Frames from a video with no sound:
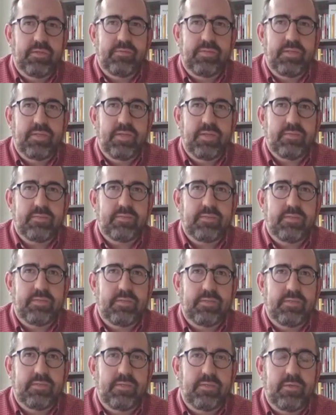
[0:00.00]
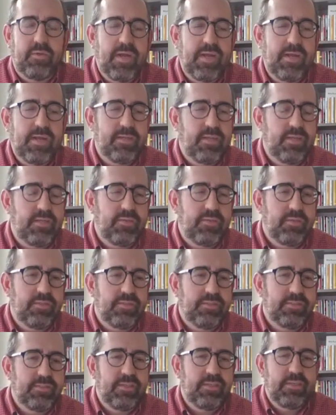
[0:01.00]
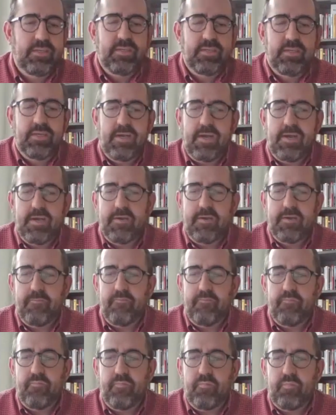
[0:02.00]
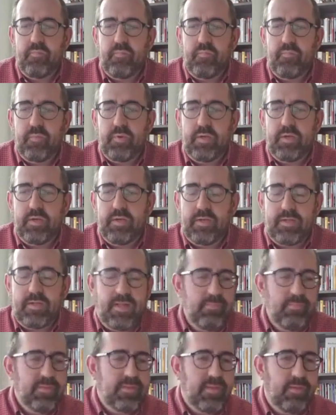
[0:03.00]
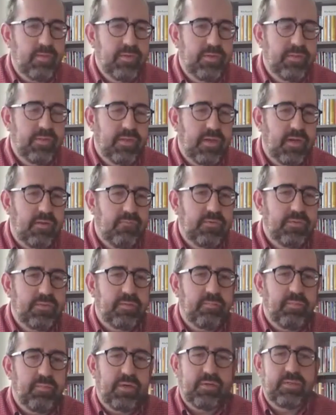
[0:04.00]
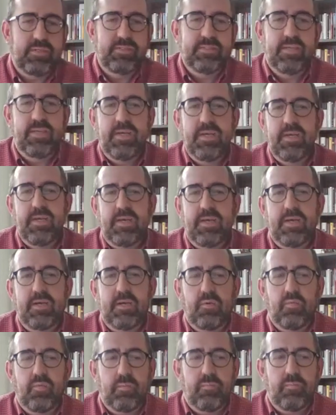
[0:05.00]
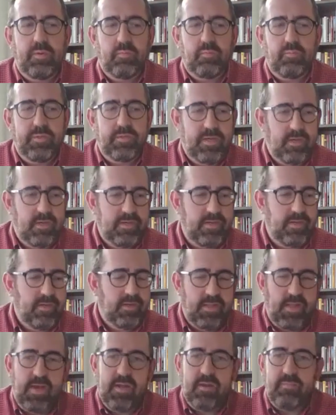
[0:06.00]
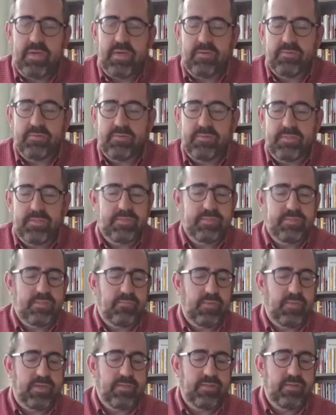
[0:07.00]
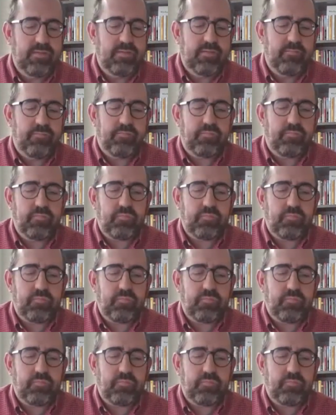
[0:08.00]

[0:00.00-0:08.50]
the, the next uh, United Nations um, uh, Climate Summit, the Conference of the Parties, uh, where people will be talking a lot about uh, stuff like this.